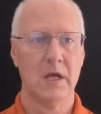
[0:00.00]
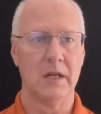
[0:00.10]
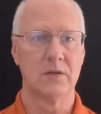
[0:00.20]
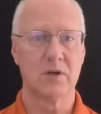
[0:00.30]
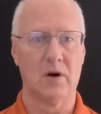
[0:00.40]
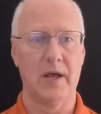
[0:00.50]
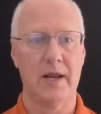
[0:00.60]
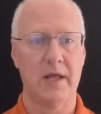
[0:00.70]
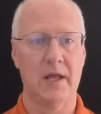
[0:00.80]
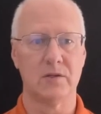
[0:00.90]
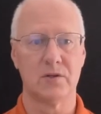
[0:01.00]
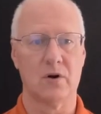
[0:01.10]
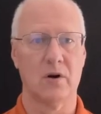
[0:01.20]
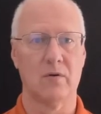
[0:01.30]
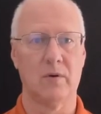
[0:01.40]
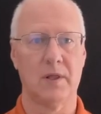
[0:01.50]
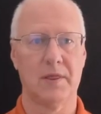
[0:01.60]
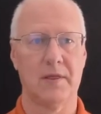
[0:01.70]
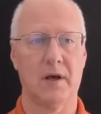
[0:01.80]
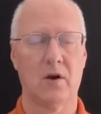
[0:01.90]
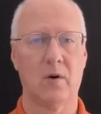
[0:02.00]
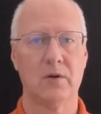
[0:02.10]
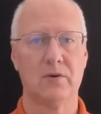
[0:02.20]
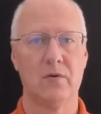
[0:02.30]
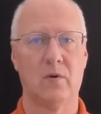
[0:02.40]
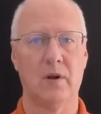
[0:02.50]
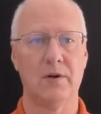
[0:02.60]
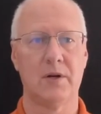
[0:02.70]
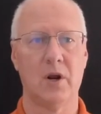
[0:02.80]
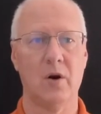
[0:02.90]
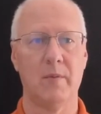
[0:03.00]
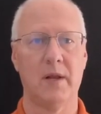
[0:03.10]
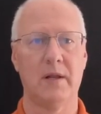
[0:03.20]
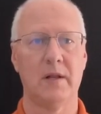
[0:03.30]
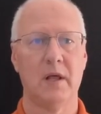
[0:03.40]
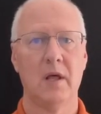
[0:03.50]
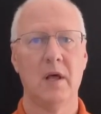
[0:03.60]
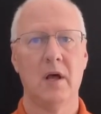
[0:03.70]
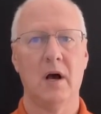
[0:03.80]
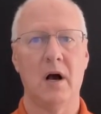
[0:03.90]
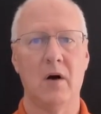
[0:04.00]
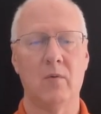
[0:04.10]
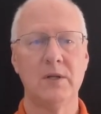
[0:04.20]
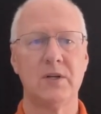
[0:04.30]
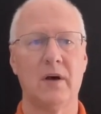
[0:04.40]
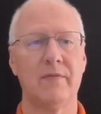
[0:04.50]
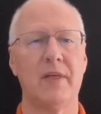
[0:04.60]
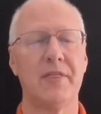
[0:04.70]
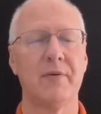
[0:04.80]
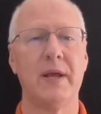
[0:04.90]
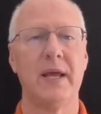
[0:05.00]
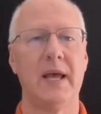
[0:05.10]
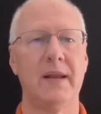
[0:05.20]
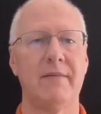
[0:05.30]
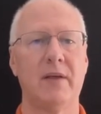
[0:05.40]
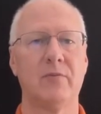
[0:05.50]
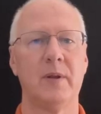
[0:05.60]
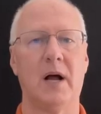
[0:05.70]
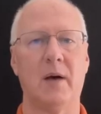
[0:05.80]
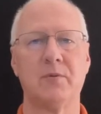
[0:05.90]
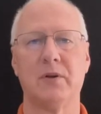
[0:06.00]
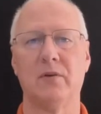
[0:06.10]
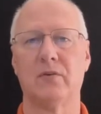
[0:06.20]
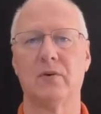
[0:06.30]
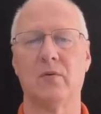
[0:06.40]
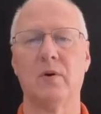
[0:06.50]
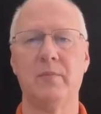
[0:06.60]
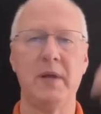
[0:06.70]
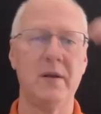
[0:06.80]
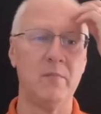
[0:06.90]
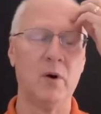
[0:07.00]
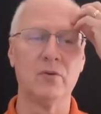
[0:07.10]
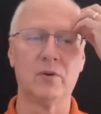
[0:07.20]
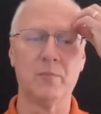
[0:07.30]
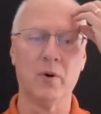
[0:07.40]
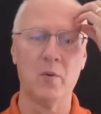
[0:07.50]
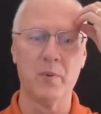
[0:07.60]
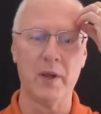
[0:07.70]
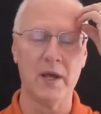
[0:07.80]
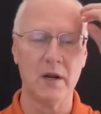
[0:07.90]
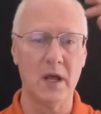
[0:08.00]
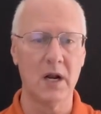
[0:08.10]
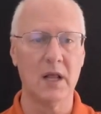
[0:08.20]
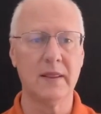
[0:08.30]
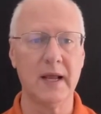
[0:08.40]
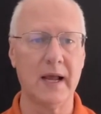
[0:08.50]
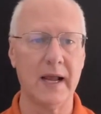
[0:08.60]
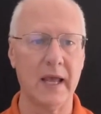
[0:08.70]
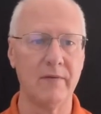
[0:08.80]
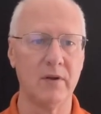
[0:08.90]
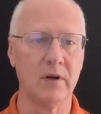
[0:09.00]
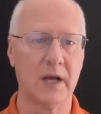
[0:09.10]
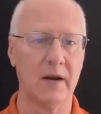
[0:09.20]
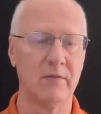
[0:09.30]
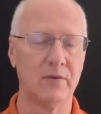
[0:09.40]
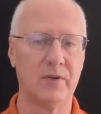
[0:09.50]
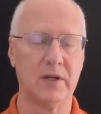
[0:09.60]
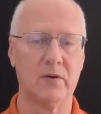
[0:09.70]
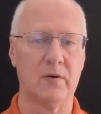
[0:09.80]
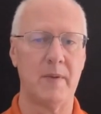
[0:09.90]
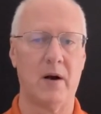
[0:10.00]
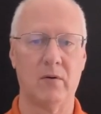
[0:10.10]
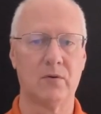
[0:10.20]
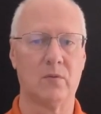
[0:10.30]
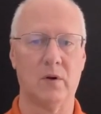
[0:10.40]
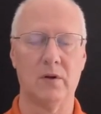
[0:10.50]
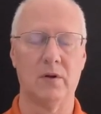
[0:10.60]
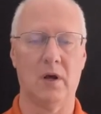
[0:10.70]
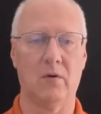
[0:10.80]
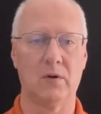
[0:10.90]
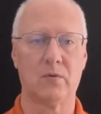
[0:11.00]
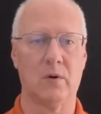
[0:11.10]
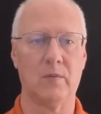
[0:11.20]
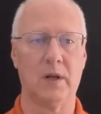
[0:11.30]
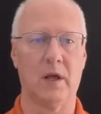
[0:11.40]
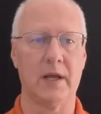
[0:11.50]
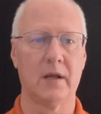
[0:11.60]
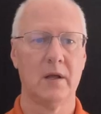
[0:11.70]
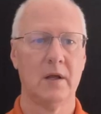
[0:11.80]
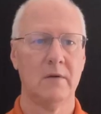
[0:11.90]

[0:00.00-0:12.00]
Let's go ahead and start with uh, question one. Determine which of the three investment options would be most appropriate and i think i gave you kind of a signal about which one uh, which one we like